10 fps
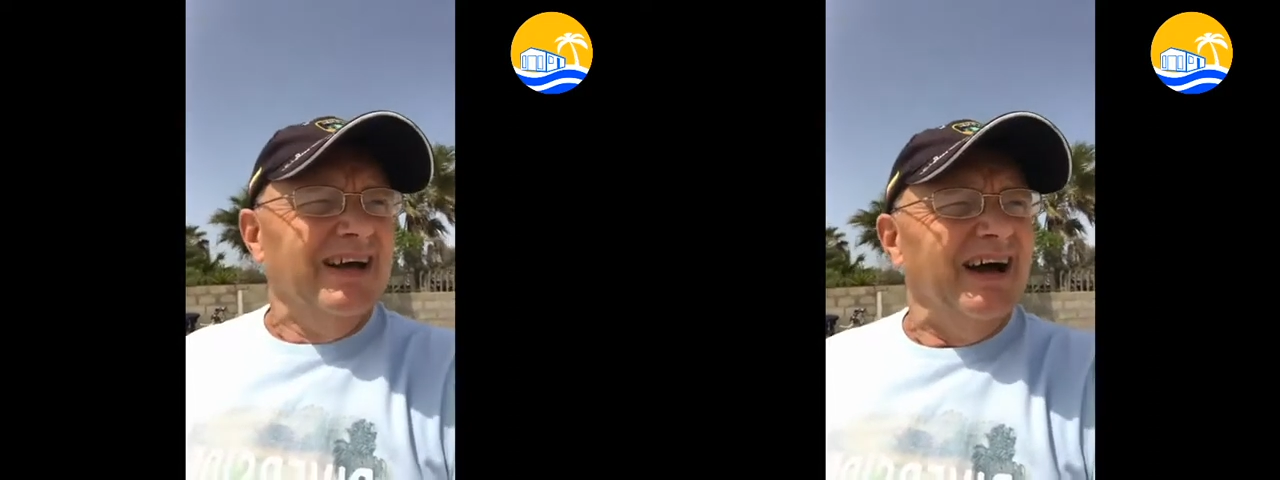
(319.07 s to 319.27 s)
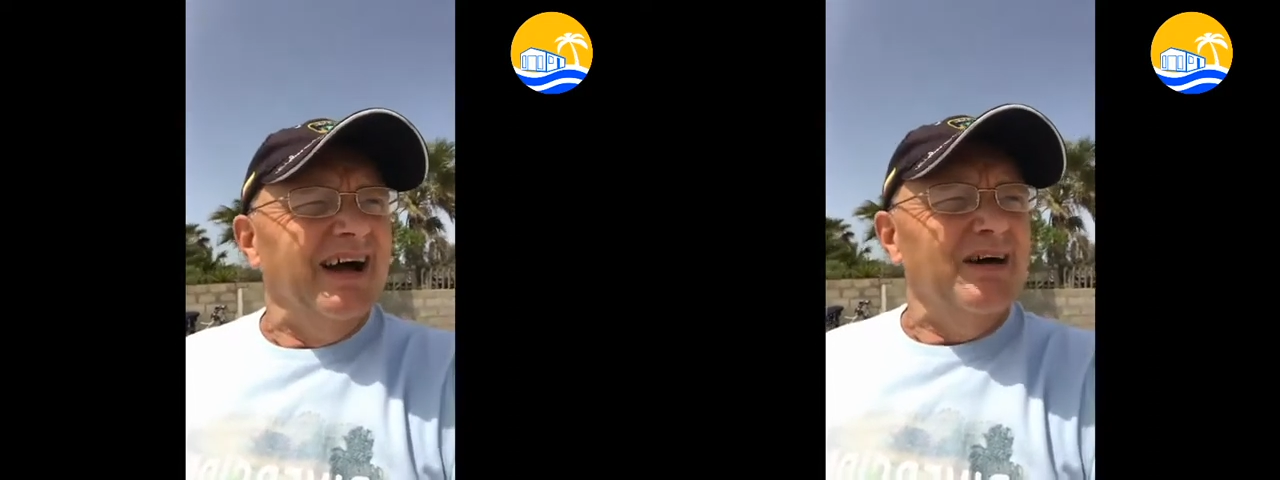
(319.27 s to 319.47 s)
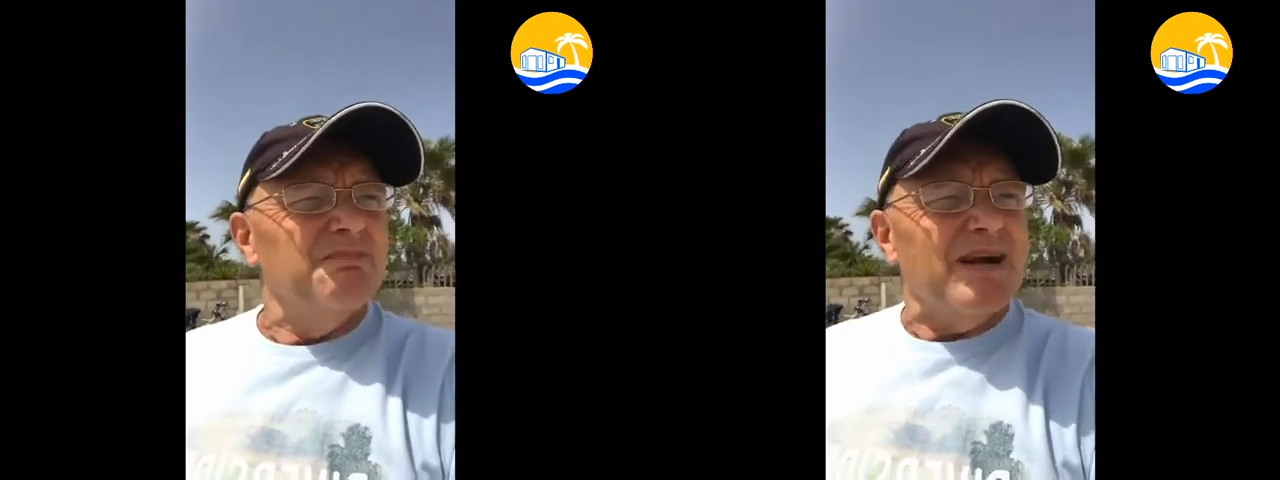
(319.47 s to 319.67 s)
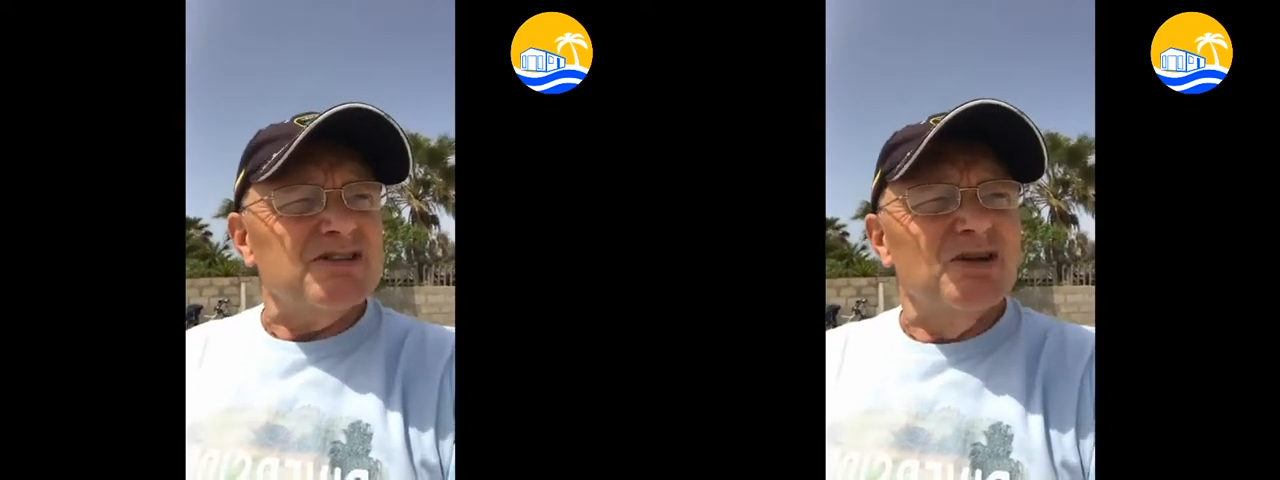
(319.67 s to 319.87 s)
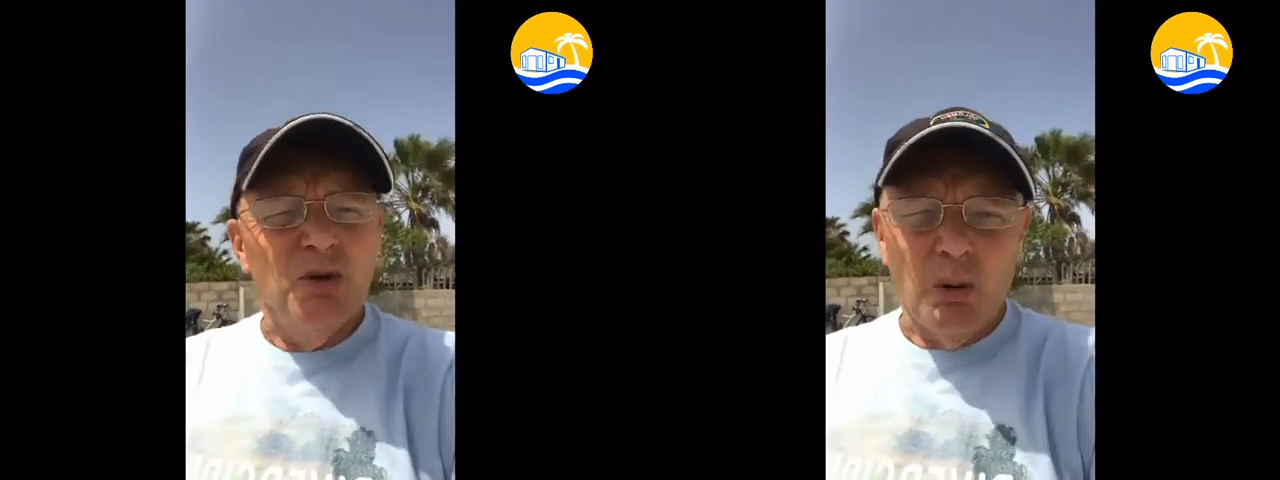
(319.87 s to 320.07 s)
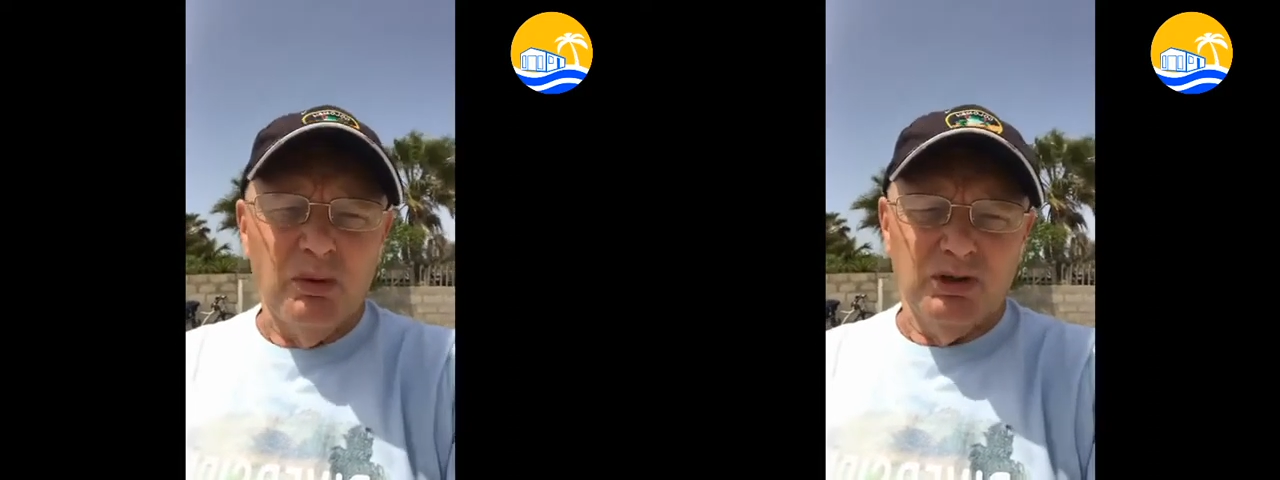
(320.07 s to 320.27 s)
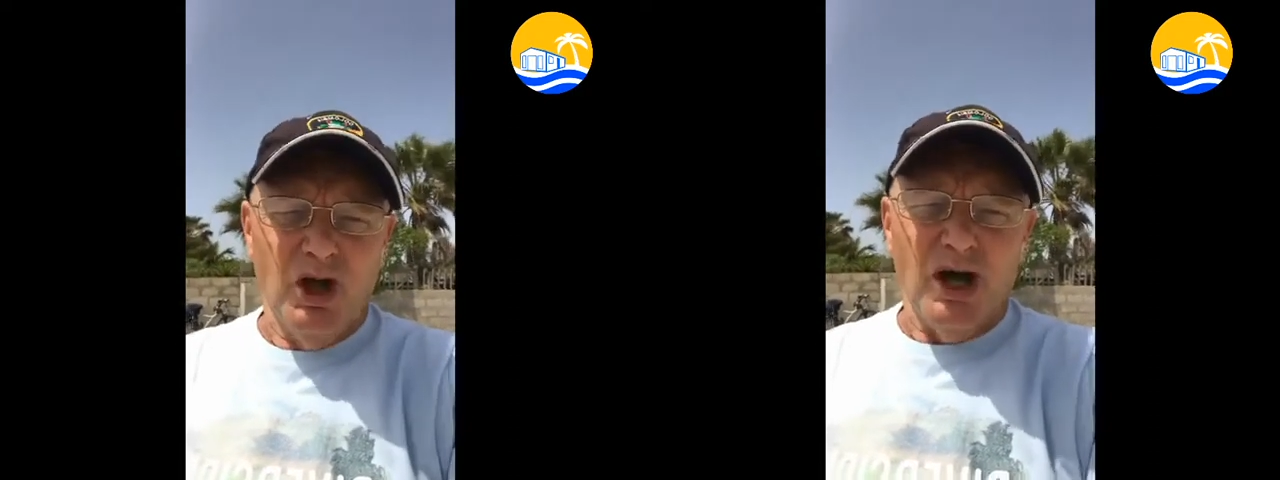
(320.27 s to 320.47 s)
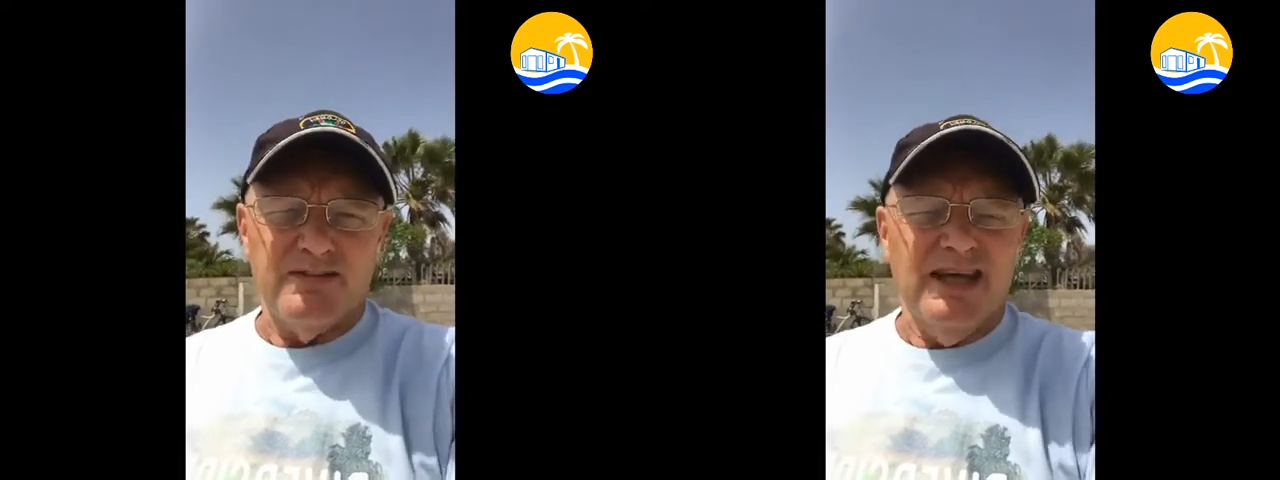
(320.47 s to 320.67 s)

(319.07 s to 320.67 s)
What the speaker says: life.